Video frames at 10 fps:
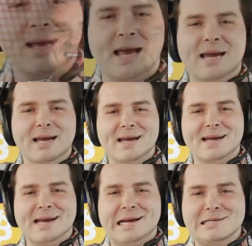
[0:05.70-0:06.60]
Hey, hey,
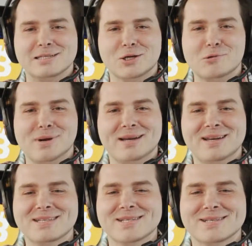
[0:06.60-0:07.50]
hey, how's it going, my
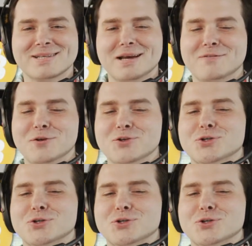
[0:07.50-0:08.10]
nieces and nephews?